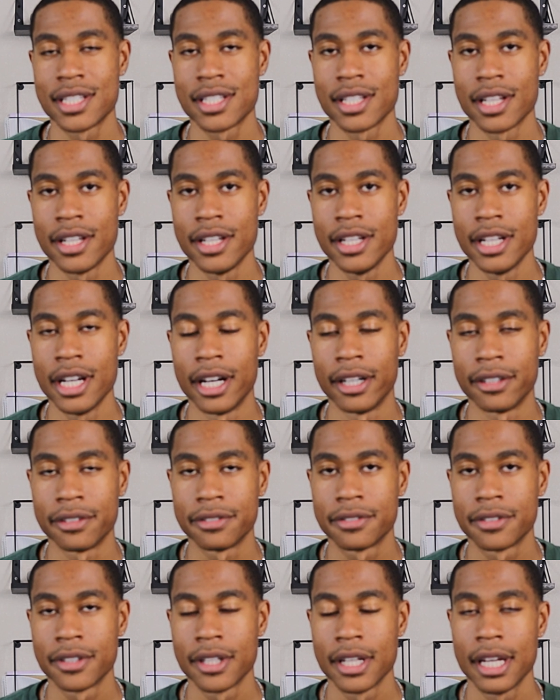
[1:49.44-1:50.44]
this enough
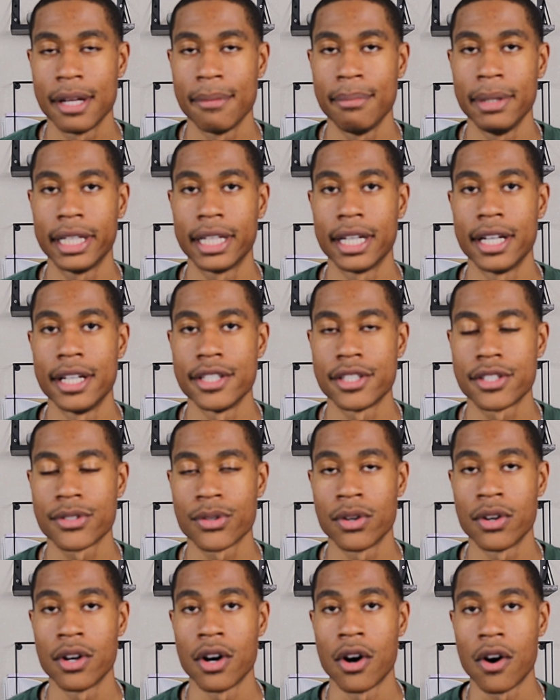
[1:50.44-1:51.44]
because
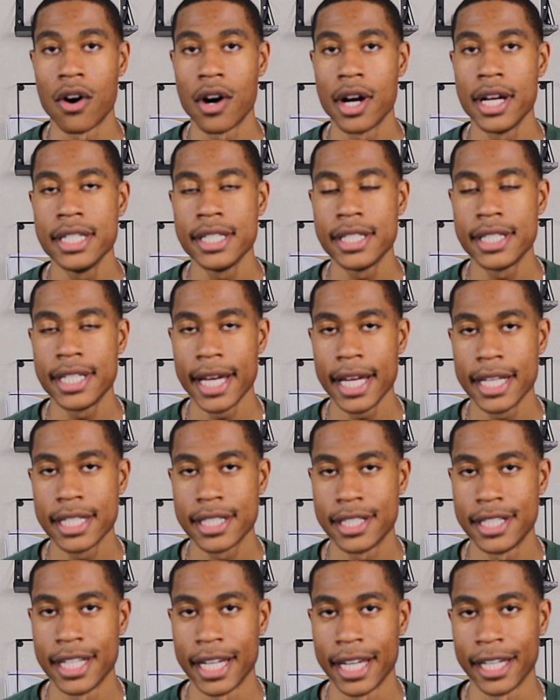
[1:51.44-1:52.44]
on
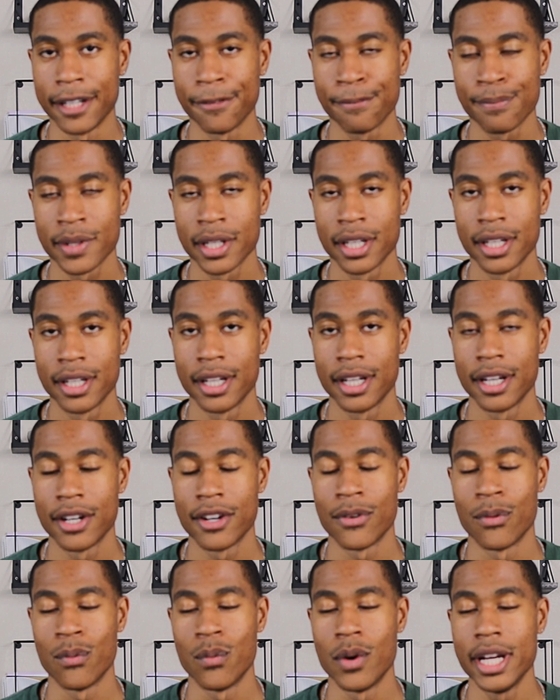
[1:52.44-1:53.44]
test day,
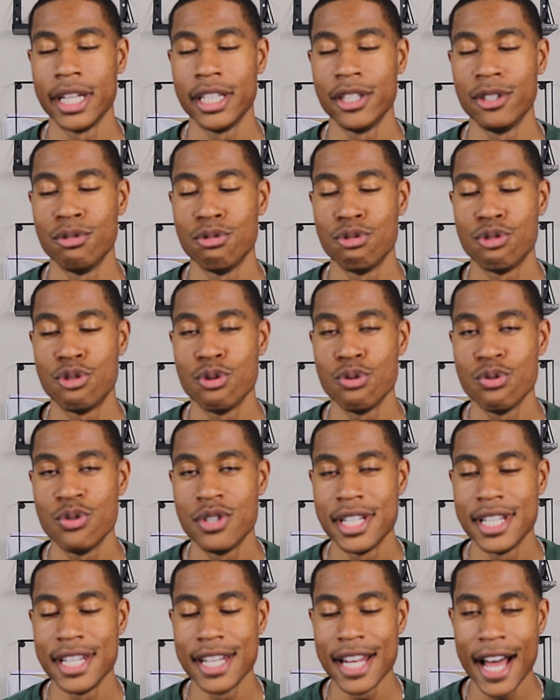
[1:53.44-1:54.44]
what you do
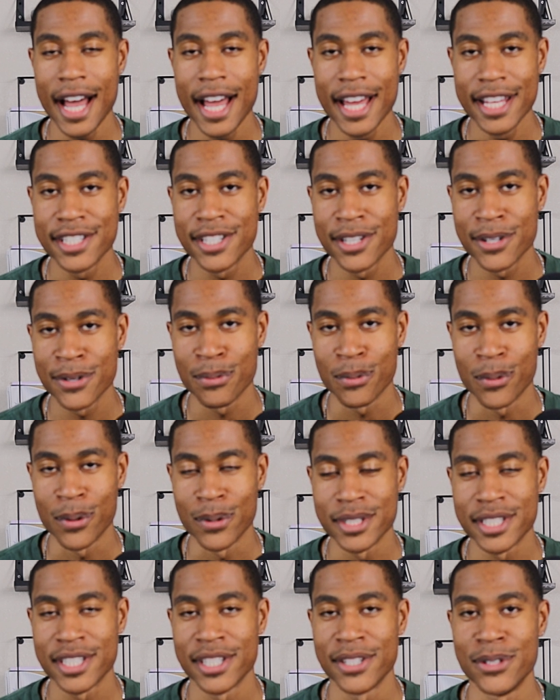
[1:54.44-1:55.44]
not
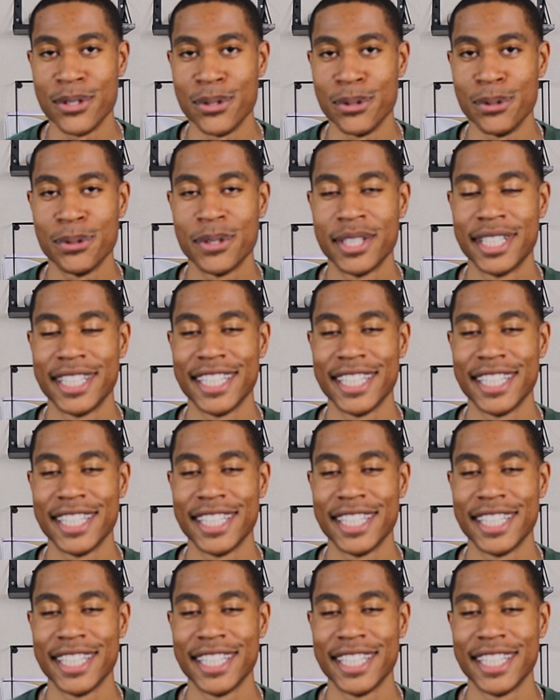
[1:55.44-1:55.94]
want to do